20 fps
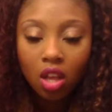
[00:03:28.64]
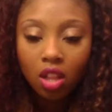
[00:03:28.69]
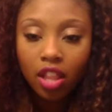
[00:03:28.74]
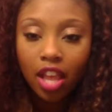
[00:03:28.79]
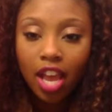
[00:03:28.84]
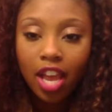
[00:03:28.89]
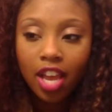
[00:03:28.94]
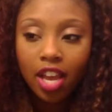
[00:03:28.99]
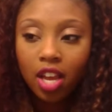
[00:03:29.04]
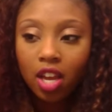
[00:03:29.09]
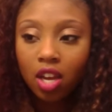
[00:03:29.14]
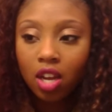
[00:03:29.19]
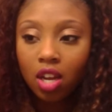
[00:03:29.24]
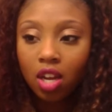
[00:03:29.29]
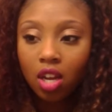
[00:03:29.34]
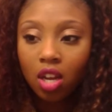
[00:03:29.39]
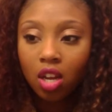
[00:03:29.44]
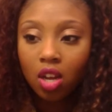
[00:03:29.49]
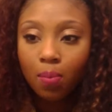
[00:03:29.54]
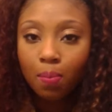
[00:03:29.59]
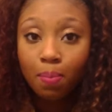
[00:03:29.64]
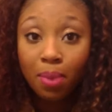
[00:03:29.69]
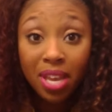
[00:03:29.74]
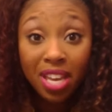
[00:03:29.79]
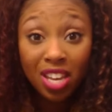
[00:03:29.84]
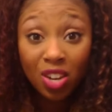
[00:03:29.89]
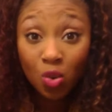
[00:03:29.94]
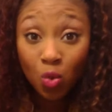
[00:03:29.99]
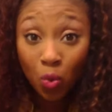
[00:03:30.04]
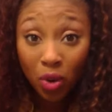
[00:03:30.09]
Like, being
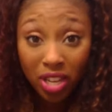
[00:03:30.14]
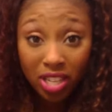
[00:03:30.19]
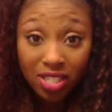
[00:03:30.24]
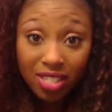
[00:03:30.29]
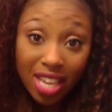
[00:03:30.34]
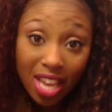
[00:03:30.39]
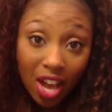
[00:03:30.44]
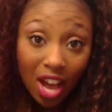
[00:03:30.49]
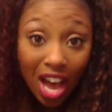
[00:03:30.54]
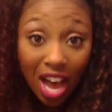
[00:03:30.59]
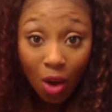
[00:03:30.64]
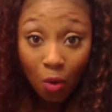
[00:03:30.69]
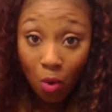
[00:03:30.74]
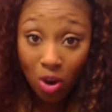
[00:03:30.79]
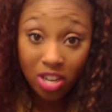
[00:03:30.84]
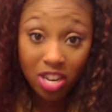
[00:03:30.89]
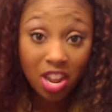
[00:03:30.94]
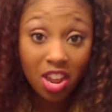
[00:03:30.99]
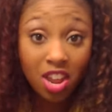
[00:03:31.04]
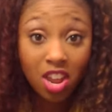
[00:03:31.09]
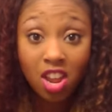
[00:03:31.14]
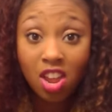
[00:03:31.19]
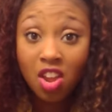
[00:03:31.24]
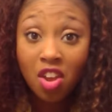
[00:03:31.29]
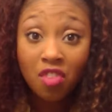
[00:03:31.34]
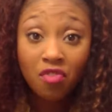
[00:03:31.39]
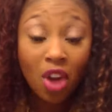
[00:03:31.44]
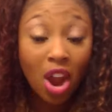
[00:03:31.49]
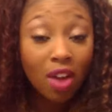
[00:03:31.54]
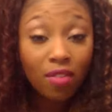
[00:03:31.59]
in retail, I worked at
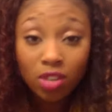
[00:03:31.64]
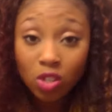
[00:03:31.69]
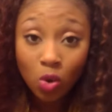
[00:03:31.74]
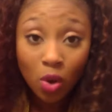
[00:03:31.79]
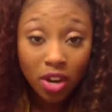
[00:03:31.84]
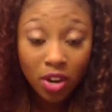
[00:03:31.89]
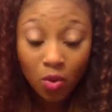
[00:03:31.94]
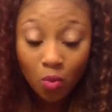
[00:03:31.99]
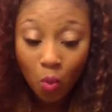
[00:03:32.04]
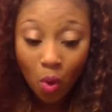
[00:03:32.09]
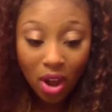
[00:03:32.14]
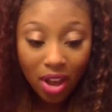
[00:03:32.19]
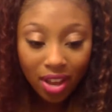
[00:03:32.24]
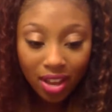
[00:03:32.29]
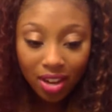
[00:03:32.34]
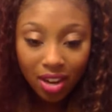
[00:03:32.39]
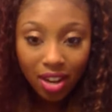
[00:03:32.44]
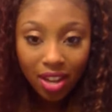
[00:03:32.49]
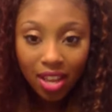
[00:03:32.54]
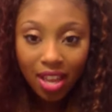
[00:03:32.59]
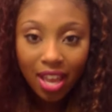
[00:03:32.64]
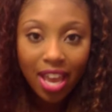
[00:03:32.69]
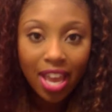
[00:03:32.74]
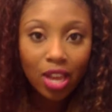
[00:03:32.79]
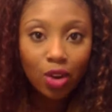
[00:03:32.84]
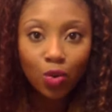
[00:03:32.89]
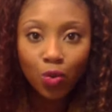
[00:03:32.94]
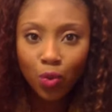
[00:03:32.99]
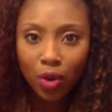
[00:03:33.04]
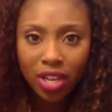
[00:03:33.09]
Forever 21
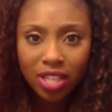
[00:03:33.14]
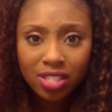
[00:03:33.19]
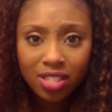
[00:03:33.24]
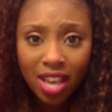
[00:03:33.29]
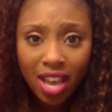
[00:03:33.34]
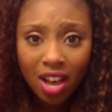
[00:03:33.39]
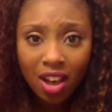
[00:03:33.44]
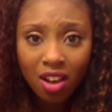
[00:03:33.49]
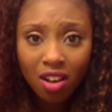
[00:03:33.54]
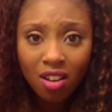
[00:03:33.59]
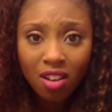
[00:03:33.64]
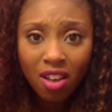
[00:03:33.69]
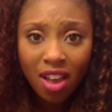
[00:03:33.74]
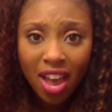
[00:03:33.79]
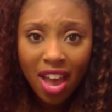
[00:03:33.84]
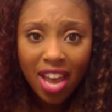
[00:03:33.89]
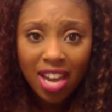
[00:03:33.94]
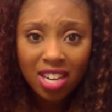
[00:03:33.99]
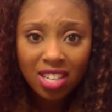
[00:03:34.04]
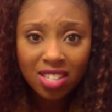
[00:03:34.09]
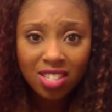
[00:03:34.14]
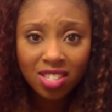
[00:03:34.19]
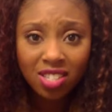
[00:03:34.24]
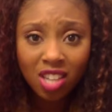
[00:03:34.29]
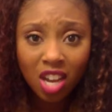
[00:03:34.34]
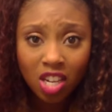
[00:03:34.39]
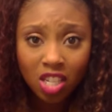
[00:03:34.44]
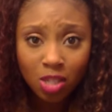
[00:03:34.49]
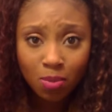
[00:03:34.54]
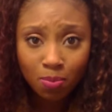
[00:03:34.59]
in retail, and it
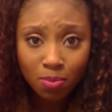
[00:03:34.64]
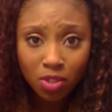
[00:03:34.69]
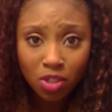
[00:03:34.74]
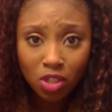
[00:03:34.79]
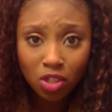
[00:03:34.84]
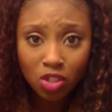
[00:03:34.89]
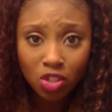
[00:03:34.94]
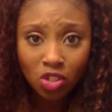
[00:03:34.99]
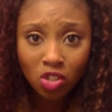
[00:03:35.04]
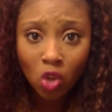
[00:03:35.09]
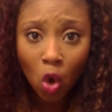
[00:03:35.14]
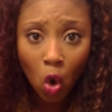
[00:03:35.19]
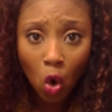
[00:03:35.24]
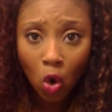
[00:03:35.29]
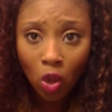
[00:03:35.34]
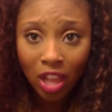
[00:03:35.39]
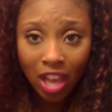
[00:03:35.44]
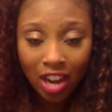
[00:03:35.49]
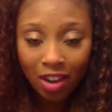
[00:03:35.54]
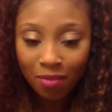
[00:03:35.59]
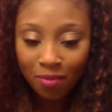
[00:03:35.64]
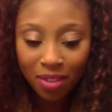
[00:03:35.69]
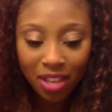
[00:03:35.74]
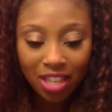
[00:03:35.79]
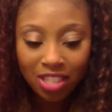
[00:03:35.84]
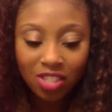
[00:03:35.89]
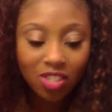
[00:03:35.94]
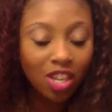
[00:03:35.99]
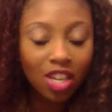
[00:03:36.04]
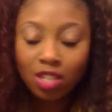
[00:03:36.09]
sucked the soul out of me.
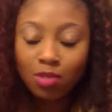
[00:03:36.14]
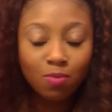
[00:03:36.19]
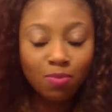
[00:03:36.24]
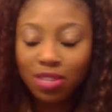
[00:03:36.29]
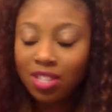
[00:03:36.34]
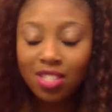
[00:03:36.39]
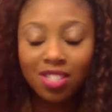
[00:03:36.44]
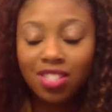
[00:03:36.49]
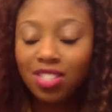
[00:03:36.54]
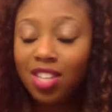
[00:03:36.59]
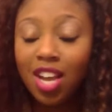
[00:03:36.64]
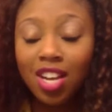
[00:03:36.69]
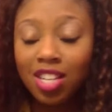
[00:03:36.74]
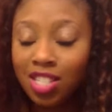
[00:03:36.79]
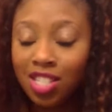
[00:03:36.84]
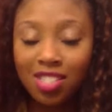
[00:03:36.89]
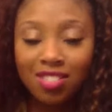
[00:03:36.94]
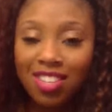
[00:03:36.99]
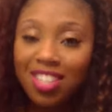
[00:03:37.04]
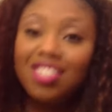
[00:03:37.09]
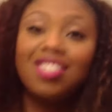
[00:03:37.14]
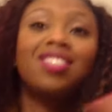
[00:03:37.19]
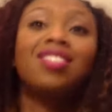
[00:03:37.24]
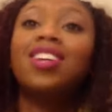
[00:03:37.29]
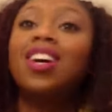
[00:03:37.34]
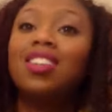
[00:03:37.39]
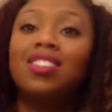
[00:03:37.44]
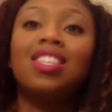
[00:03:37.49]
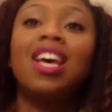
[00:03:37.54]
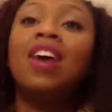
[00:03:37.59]
It sucked
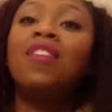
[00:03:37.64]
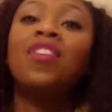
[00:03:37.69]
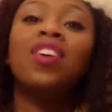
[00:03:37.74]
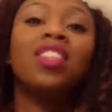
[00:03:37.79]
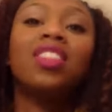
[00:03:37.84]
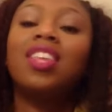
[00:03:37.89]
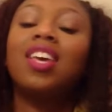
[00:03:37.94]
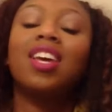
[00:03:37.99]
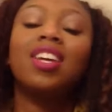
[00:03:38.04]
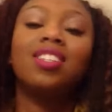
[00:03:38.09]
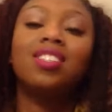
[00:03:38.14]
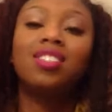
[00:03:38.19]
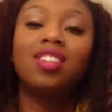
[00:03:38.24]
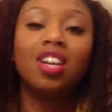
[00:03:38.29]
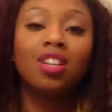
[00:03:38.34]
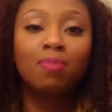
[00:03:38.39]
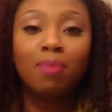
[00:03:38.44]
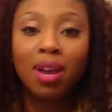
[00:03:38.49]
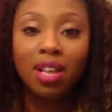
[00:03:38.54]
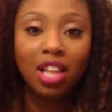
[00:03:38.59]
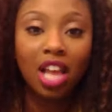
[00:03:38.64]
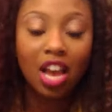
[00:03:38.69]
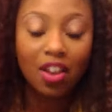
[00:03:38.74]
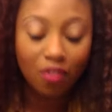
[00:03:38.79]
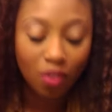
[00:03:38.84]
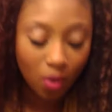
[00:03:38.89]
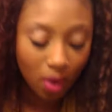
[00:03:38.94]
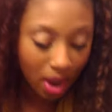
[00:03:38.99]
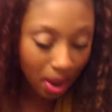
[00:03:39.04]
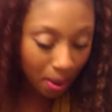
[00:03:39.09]
everything. It sucked my life
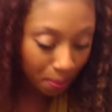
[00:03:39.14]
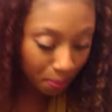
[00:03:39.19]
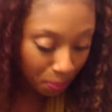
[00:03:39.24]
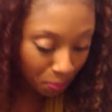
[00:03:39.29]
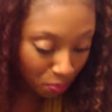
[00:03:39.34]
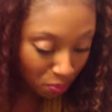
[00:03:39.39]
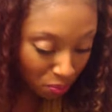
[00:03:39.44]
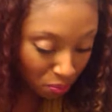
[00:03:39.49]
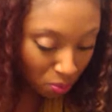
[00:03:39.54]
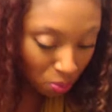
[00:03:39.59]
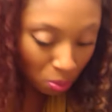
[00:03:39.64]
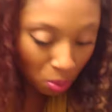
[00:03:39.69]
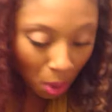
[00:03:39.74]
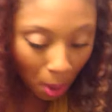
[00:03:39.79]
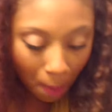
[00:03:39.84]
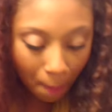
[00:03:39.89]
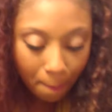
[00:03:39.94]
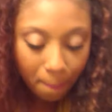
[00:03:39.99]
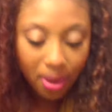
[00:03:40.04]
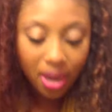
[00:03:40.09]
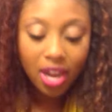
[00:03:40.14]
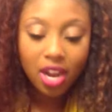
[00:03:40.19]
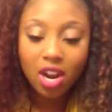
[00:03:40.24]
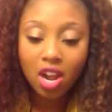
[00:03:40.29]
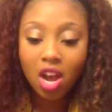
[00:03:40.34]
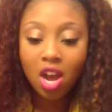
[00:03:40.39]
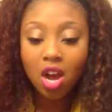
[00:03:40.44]
away. But,